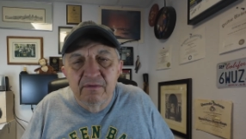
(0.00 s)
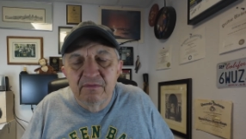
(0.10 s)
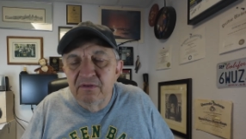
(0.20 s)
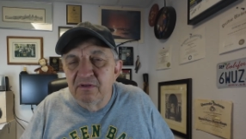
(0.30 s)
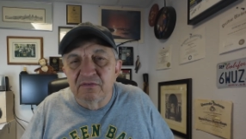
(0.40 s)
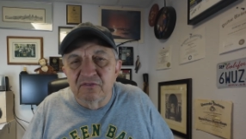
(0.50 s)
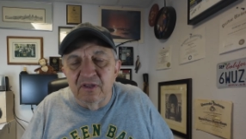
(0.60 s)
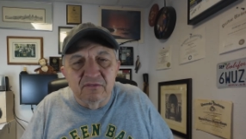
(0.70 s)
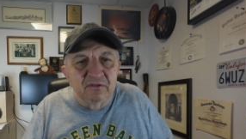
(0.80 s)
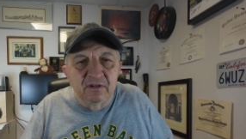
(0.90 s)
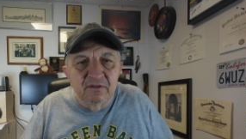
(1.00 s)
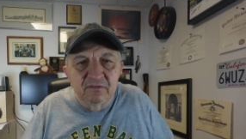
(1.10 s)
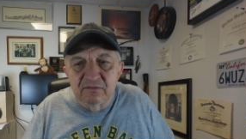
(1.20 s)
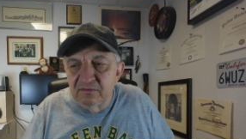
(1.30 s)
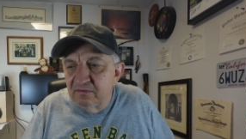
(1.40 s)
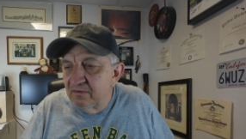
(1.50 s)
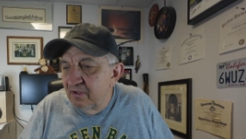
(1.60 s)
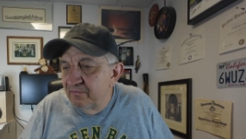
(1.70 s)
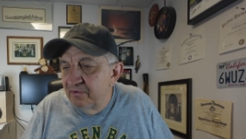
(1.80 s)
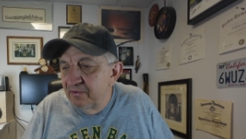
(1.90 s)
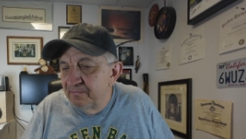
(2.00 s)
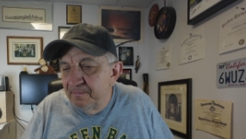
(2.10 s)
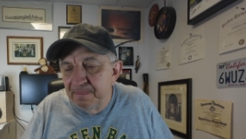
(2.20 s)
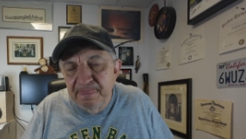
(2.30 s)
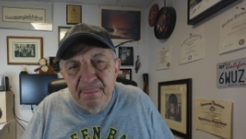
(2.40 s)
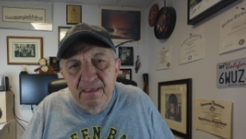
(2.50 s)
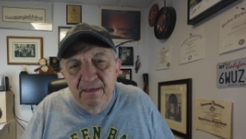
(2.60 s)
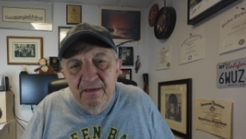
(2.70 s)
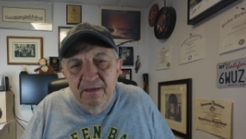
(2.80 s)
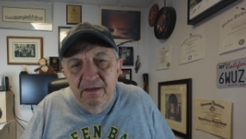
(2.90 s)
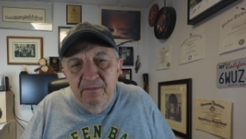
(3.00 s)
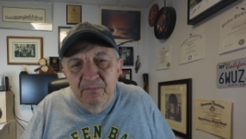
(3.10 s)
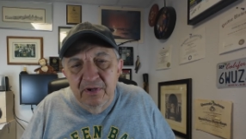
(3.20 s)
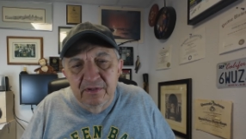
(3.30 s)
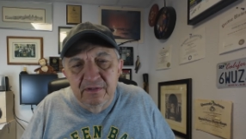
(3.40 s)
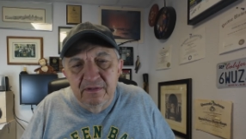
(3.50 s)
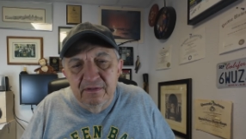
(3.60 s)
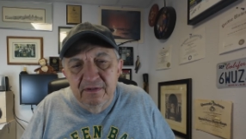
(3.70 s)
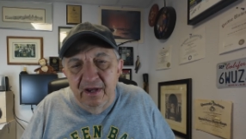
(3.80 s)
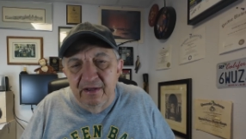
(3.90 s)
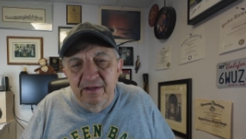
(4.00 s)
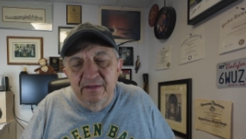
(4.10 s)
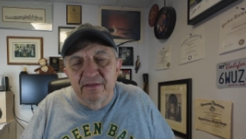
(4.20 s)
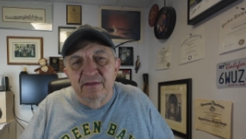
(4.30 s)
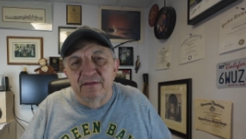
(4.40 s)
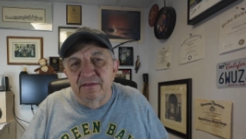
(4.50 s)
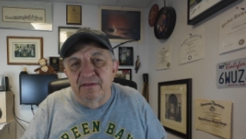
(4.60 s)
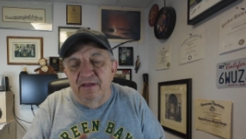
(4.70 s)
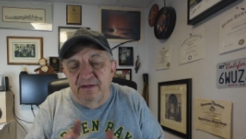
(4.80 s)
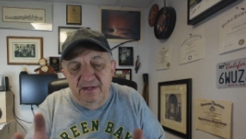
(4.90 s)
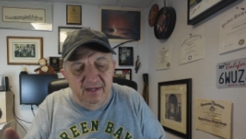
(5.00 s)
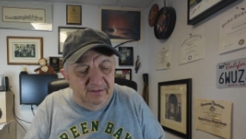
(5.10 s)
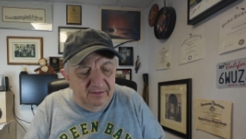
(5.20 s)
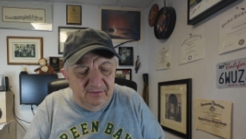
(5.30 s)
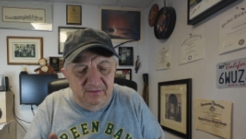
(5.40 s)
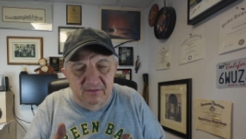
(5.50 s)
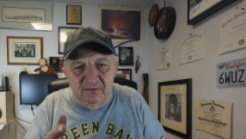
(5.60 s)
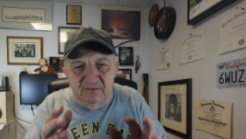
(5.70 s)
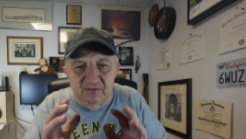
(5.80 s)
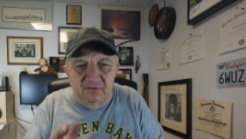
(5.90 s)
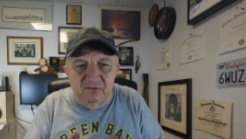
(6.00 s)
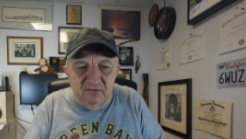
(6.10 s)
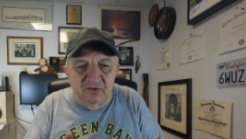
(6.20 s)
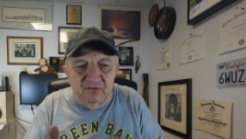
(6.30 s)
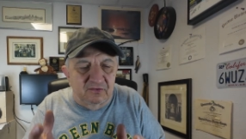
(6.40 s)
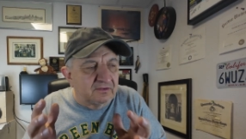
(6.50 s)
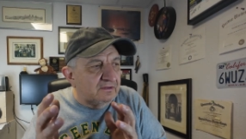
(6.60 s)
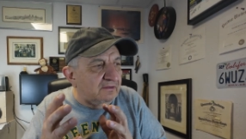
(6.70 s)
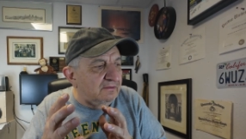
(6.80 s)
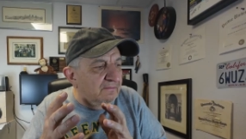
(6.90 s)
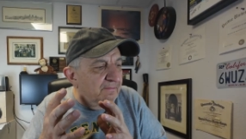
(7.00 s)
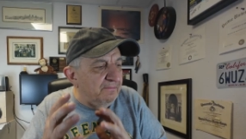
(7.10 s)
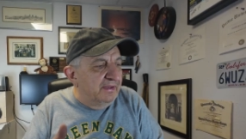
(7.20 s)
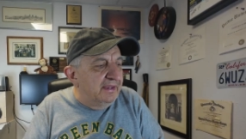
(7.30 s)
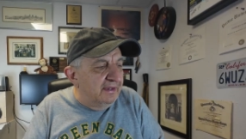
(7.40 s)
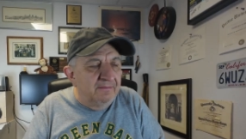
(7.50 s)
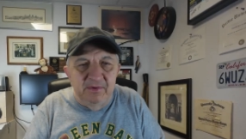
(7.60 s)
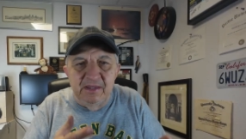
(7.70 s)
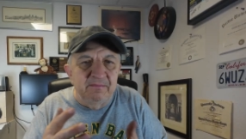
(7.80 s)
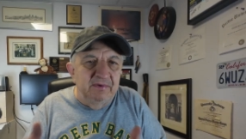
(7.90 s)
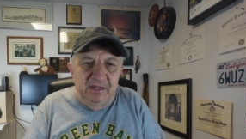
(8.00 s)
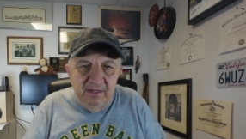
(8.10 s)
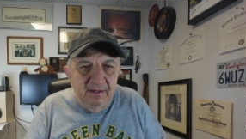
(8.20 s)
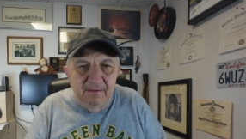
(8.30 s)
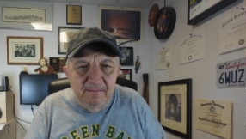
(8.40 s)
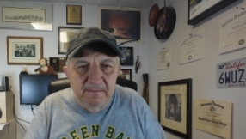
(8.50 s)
mean, necessities. I mean, but yeah, this is just me being me